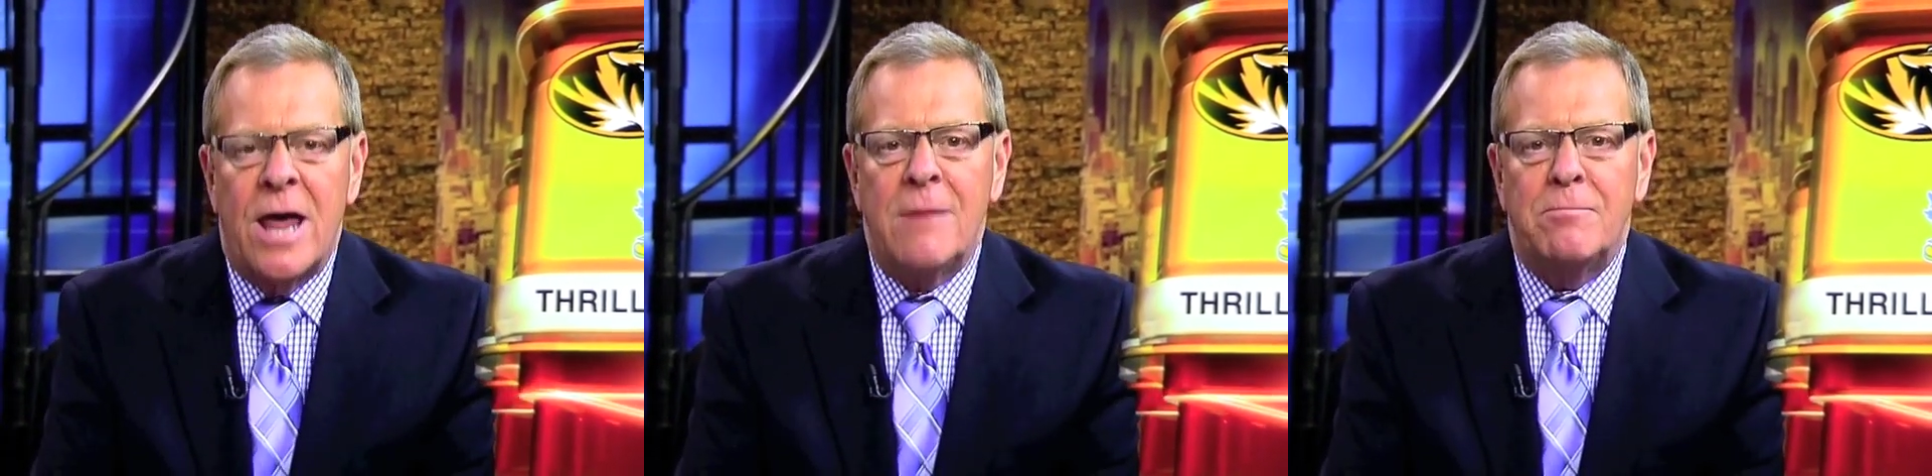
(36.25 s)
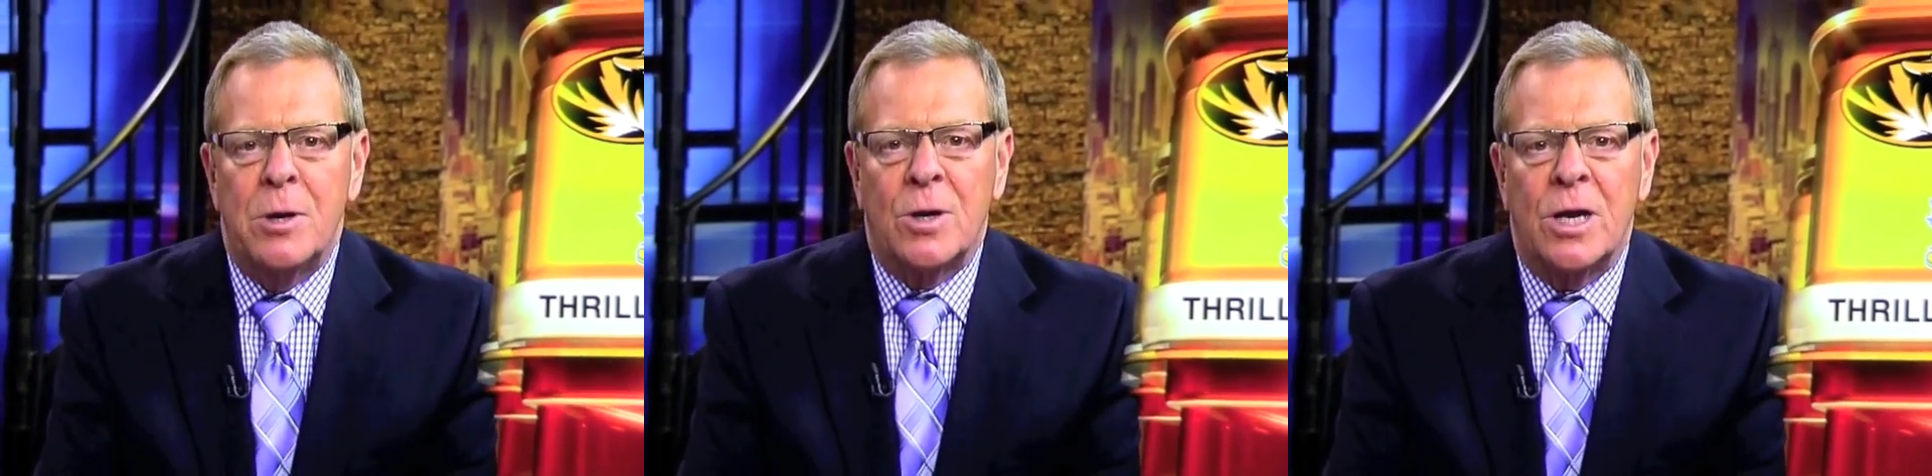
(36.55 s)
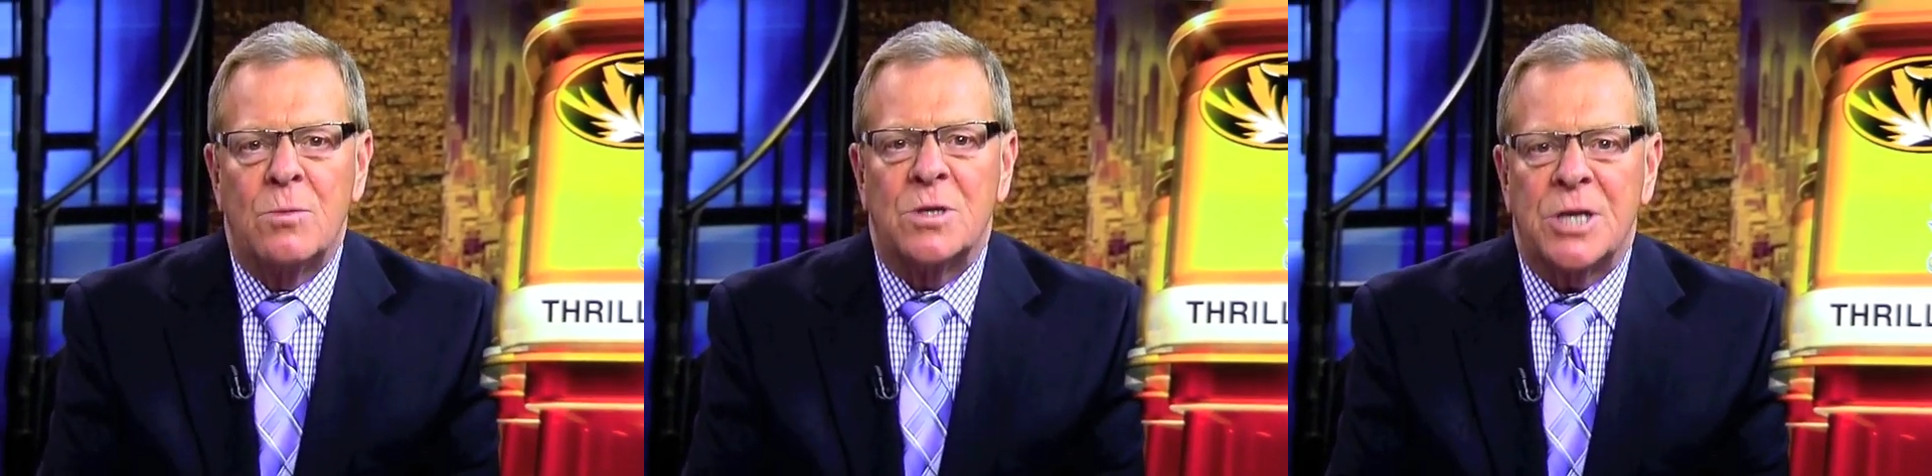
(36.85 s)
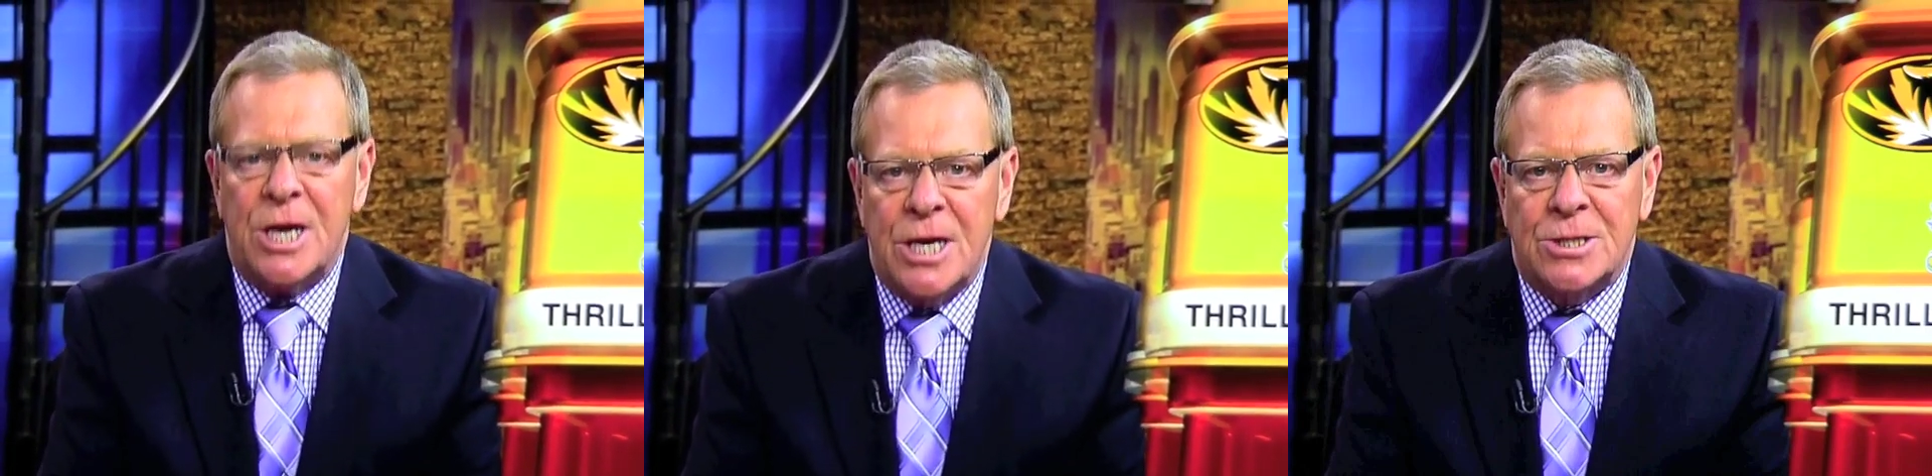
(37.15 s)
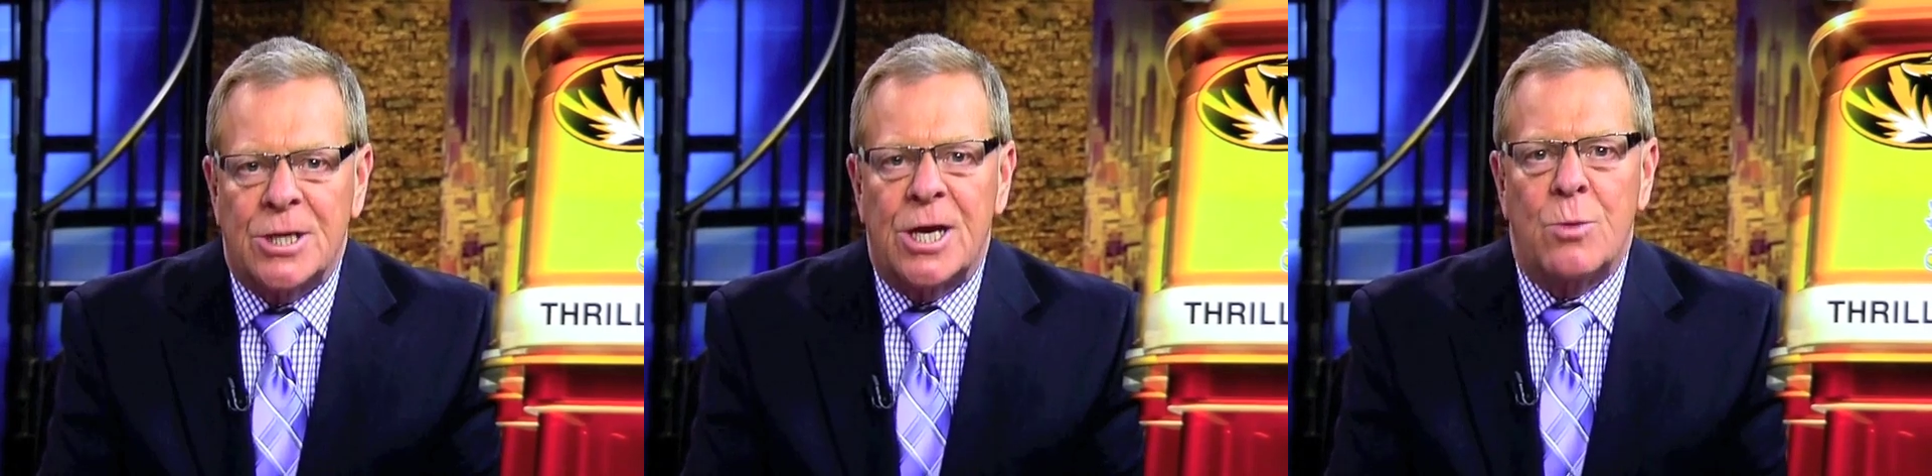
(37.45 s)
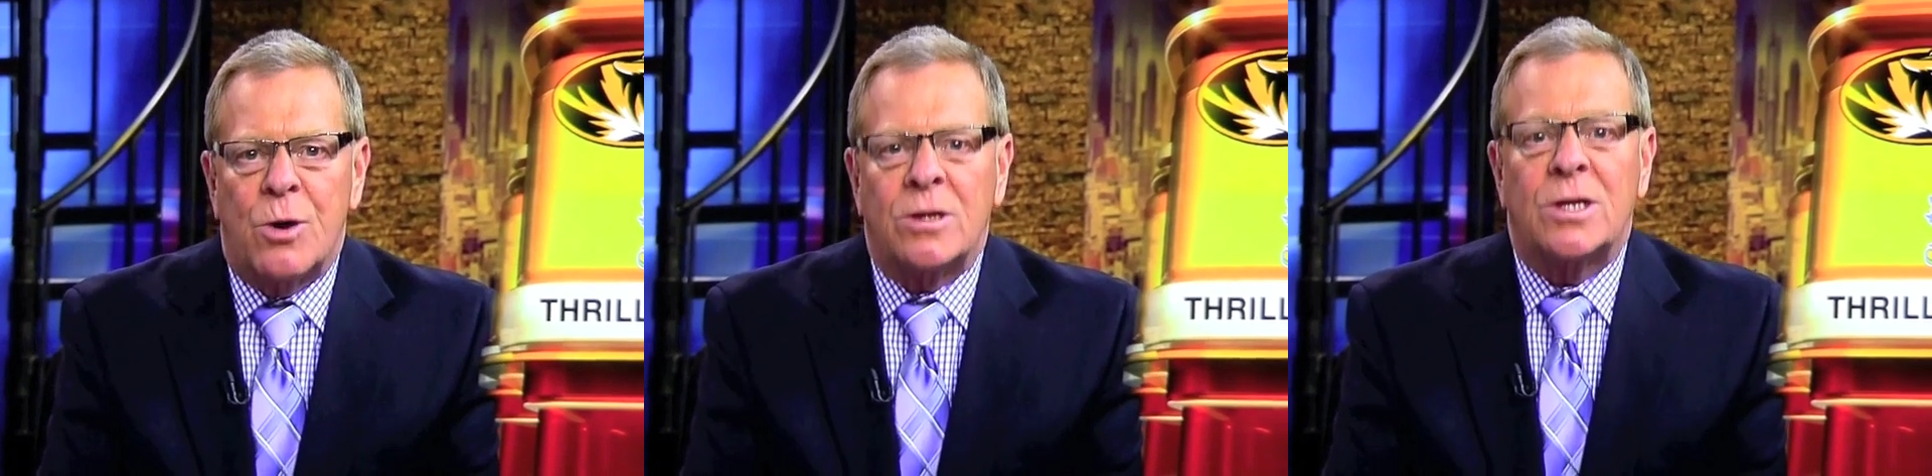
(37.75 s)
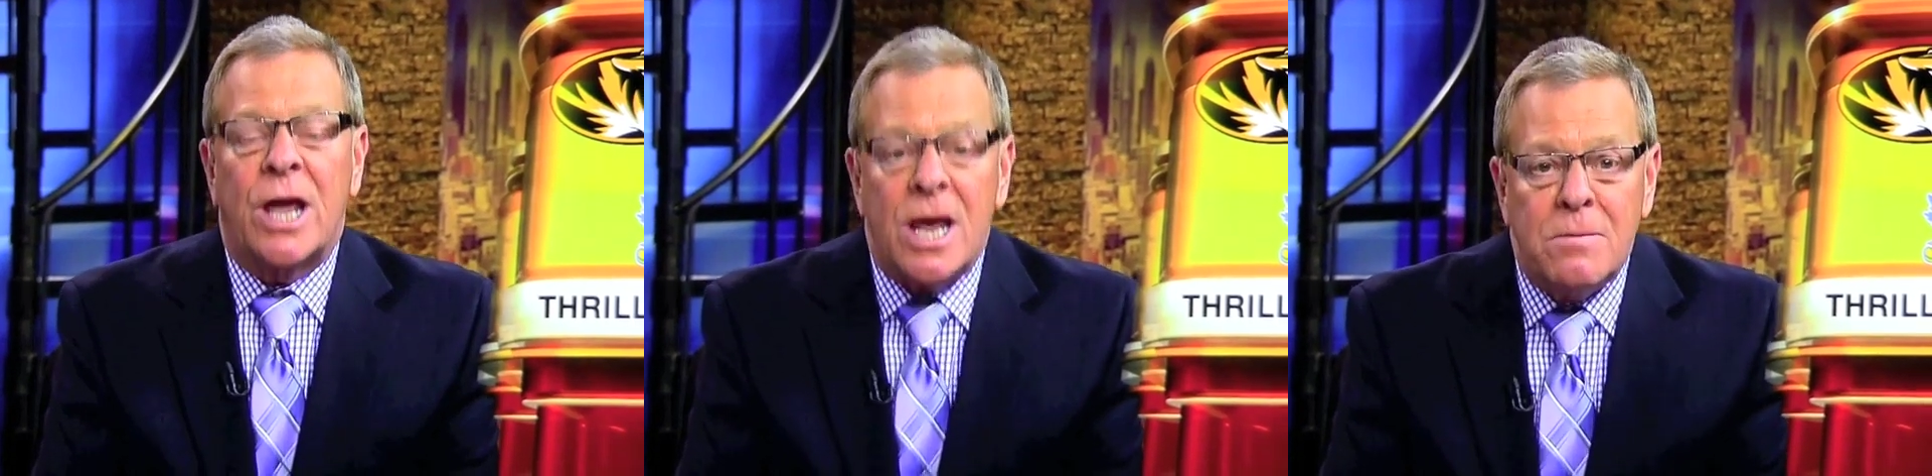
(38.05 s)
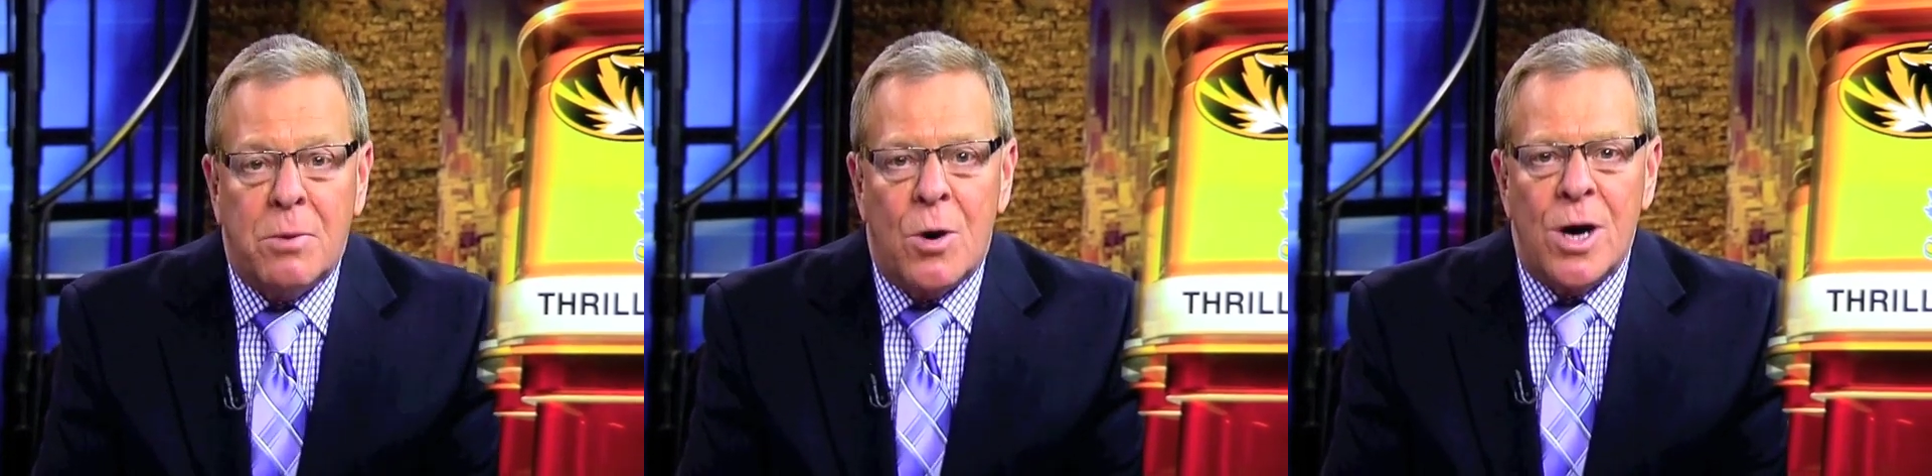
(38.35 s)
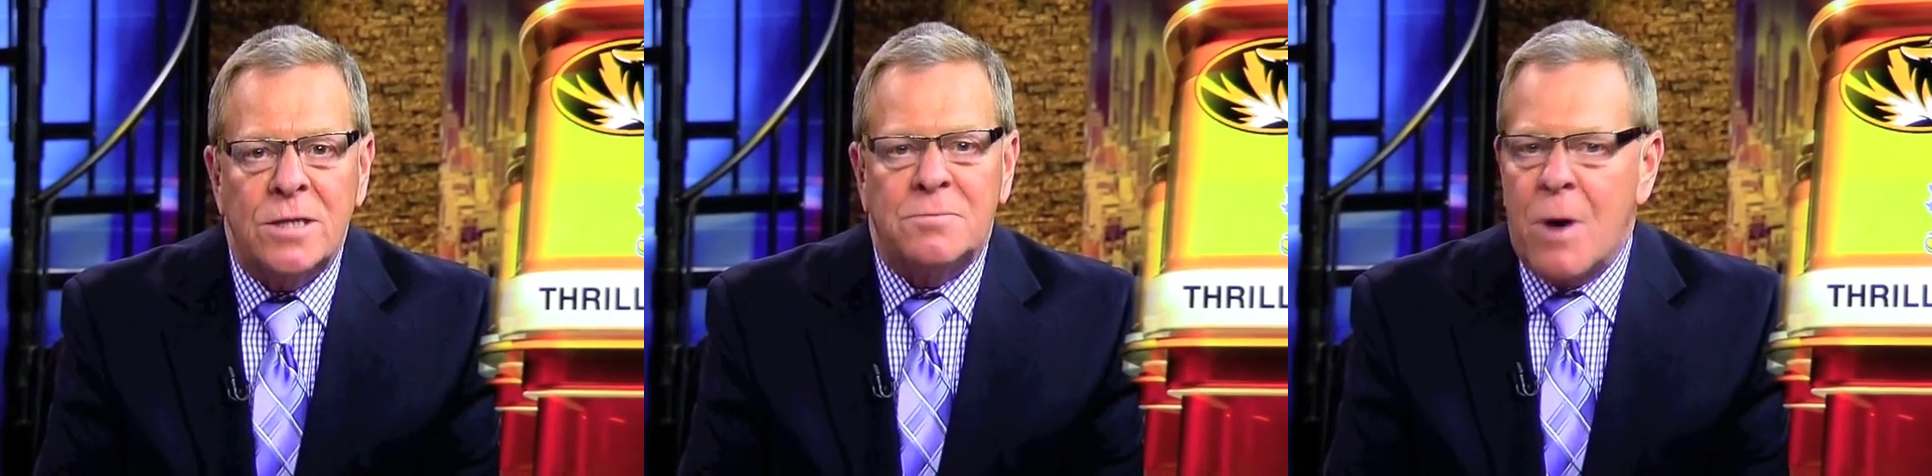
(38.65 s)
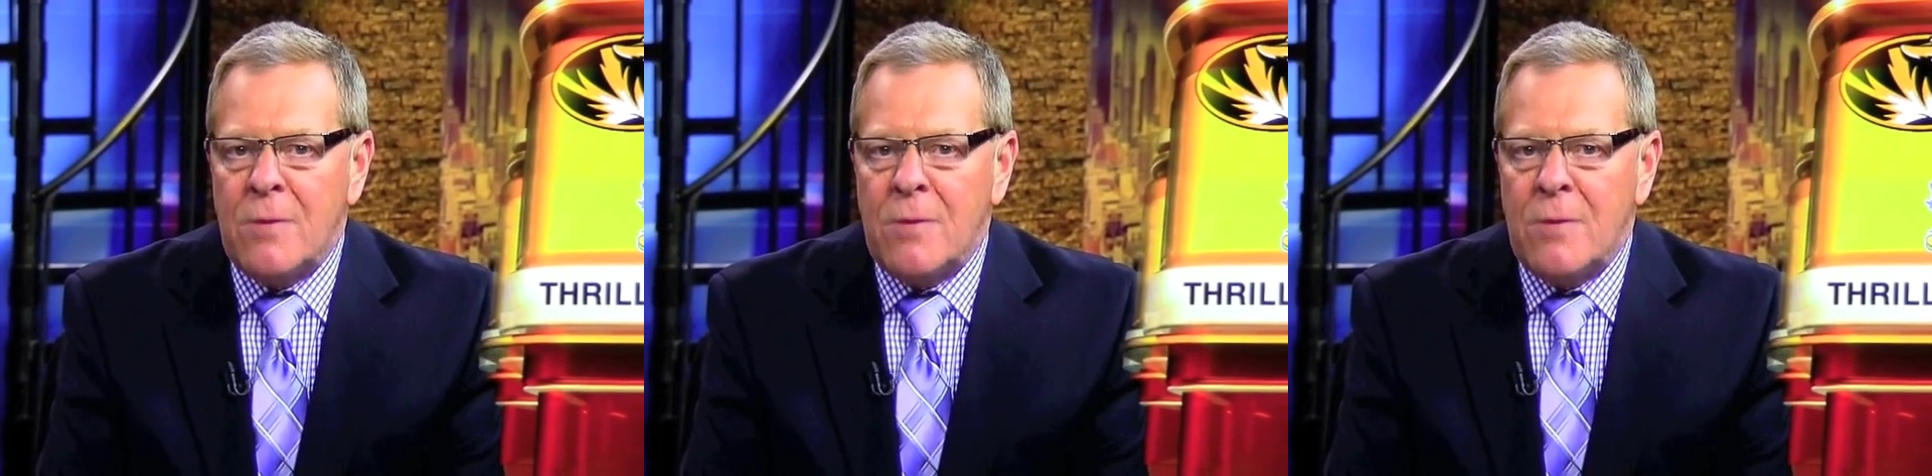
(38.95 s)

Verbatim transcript: That building was easily worth 10 points,